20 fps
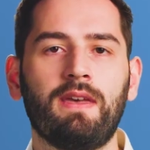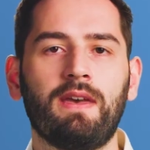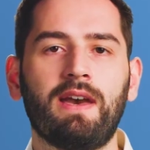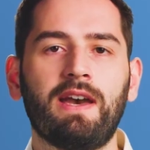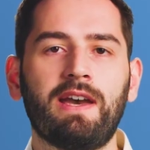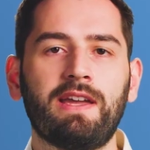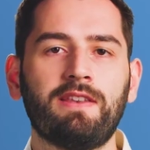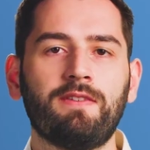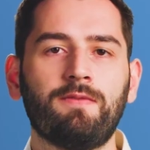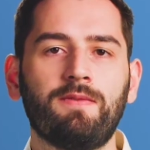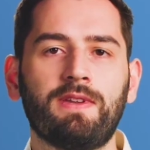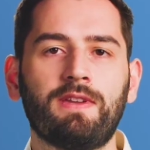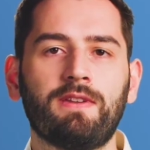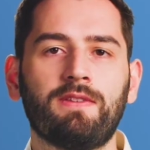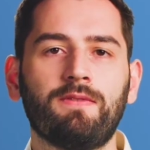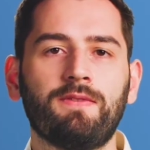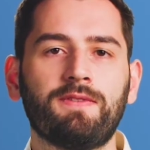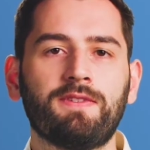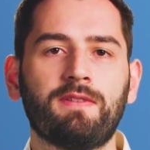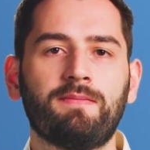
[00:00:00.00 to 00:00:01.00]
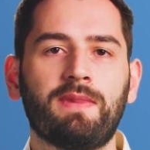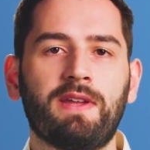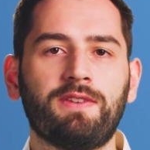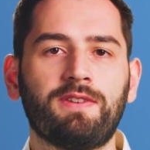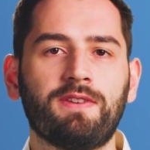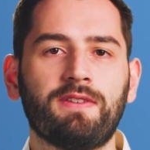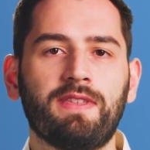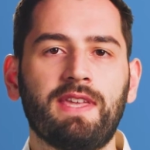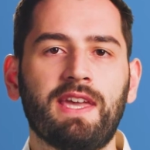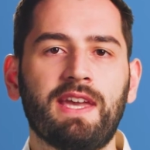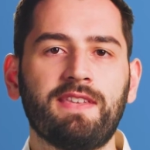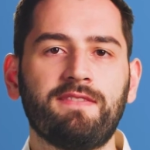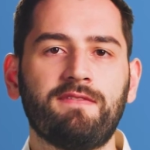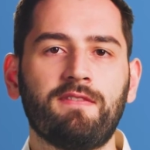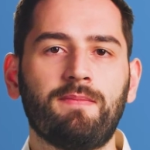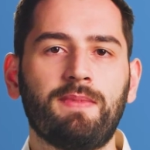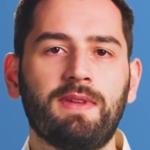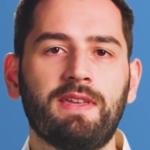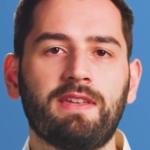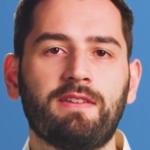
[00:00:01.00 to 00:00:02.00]
And we can also mention the
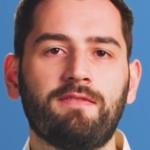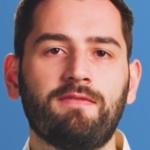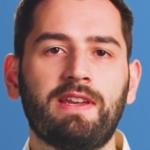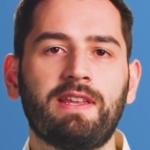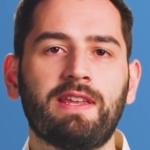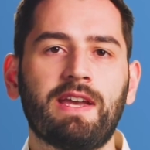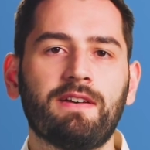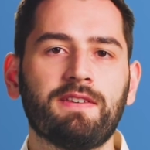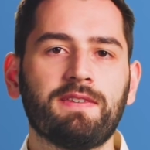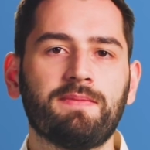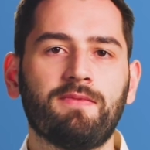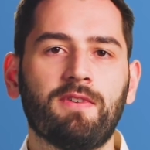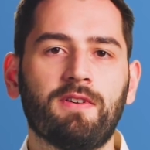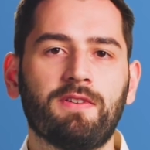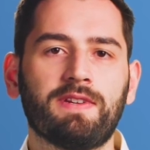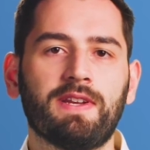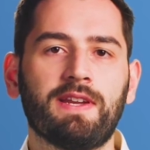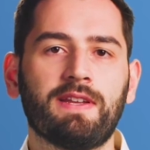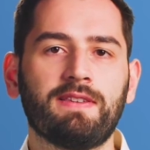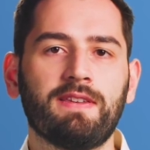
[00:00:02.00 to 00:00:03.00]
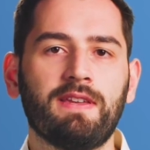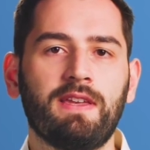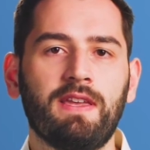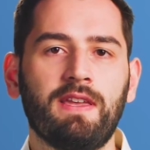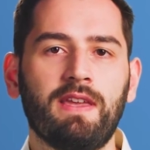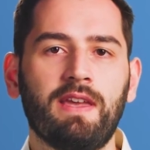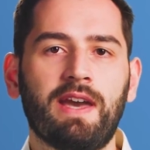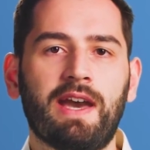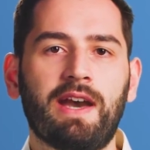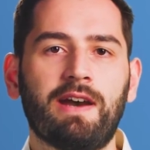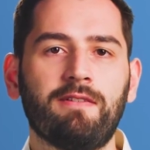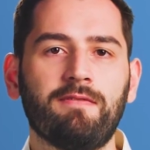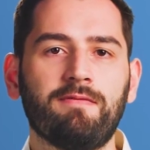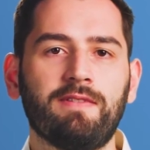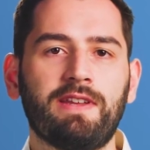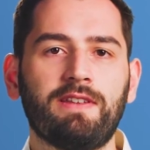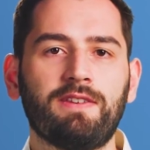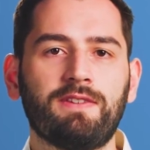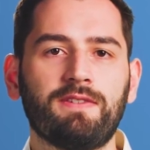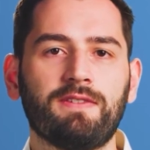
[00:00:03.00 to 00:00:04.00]
SVP Greenhouse Project,
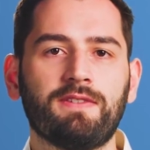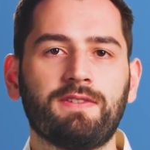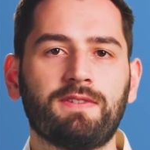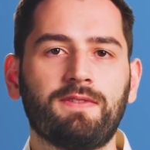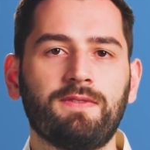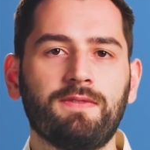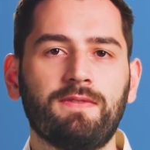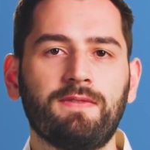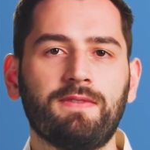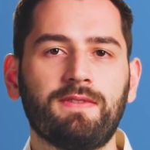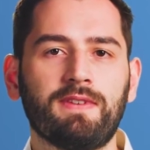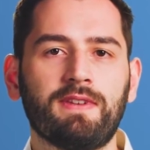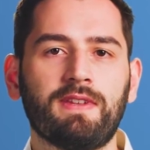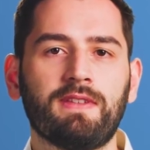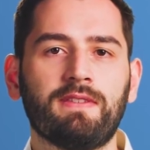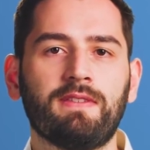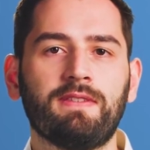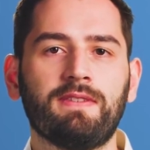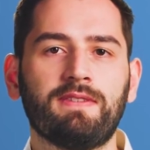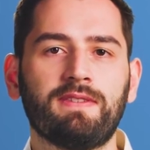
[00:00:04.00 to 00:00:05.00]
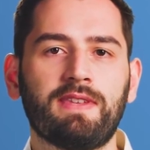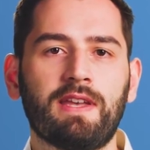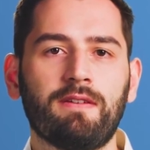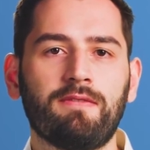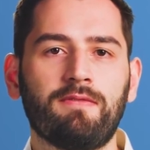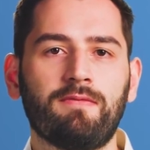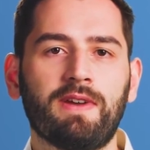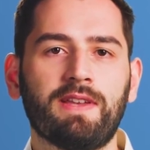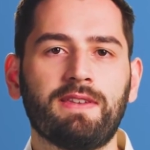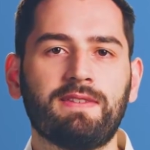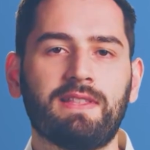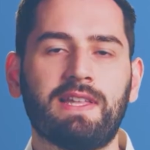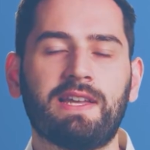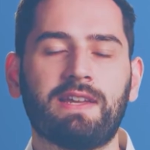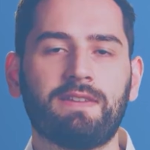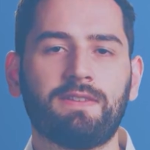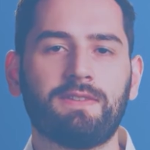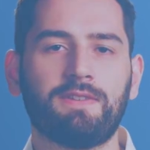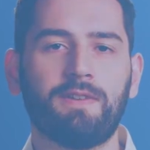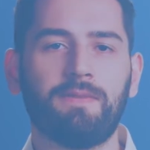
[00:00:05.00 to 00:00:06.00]
outreach to schools in southwest
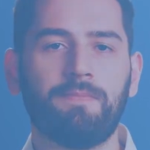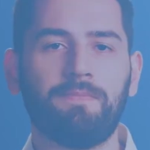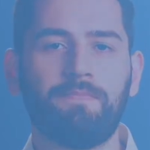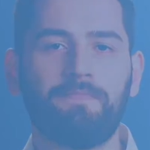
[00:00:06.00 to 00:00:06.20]
Lancashire.